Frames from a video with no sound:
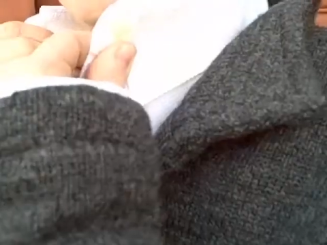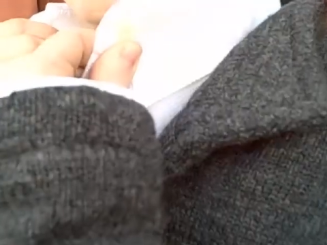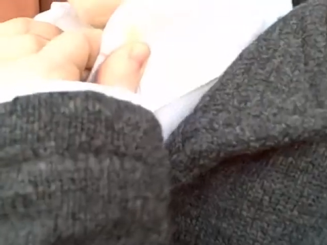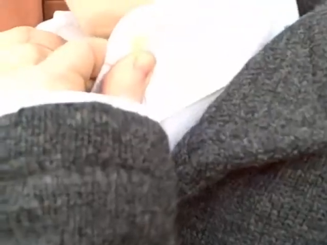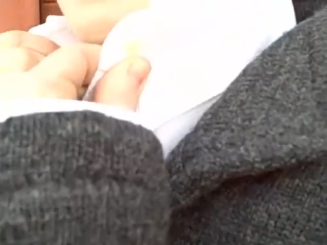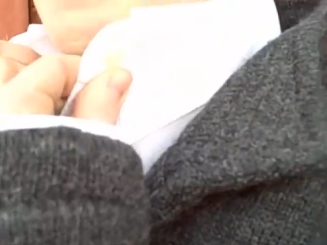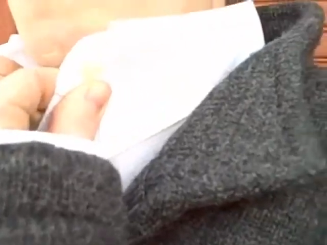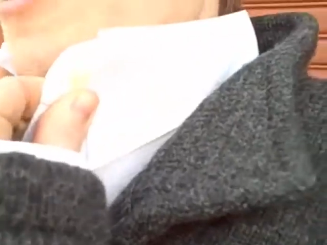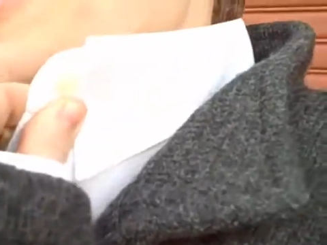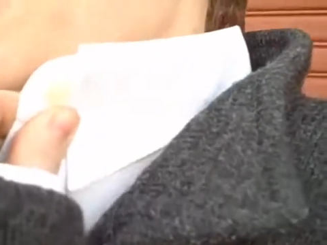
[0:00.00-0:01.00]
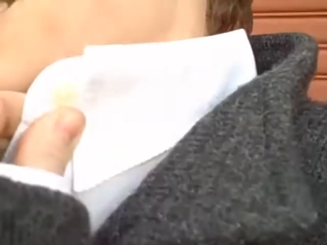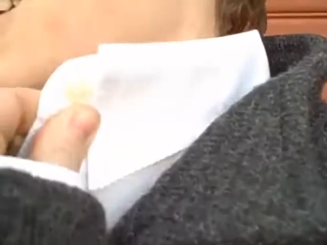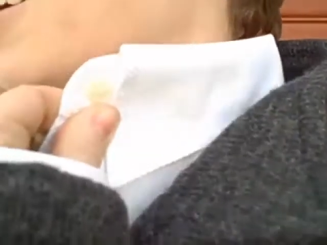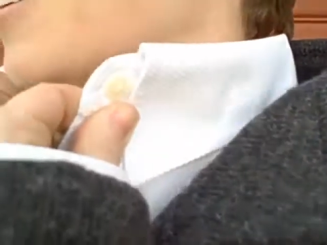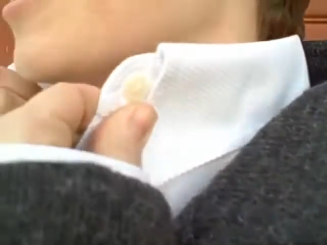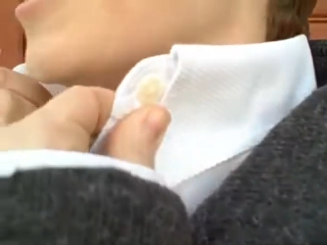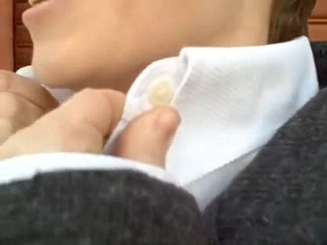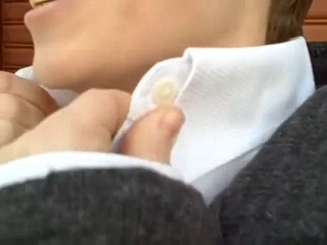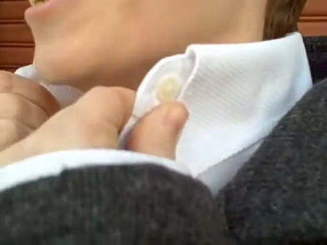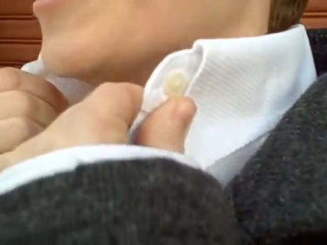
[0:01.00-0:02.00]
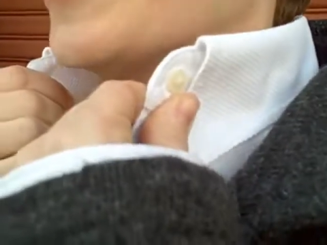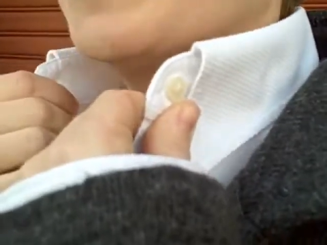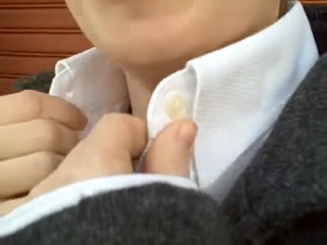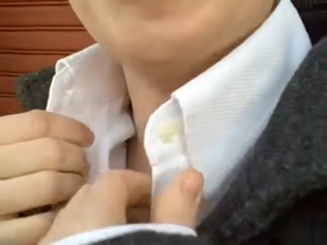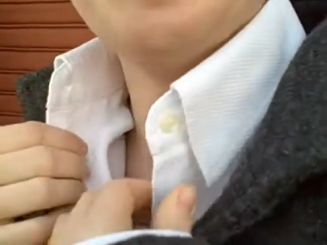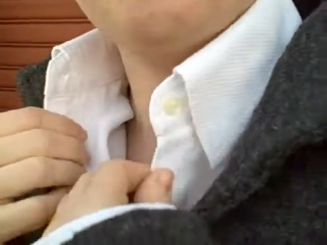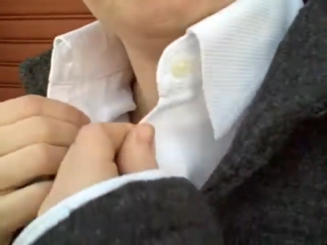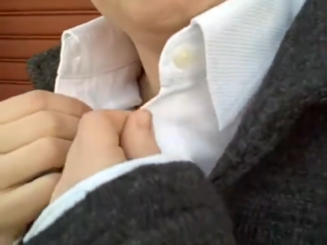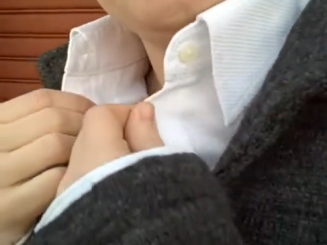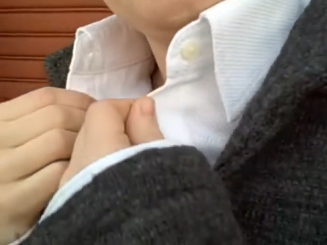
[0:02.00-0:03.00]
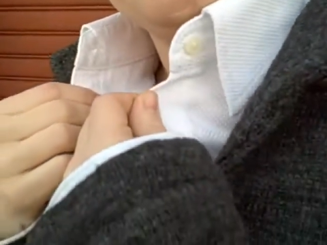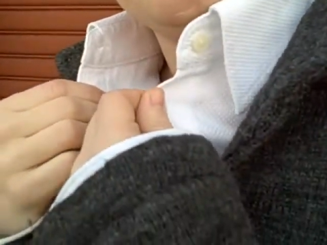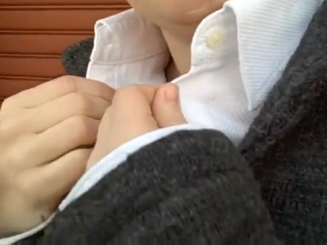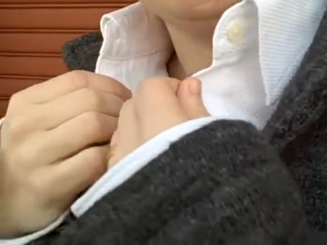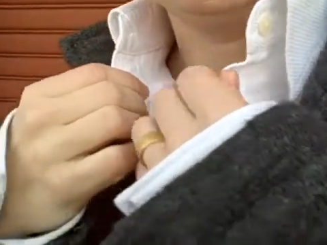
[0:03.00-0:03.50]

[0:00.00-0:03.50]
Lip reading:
No face is visible, so there are no lips to read.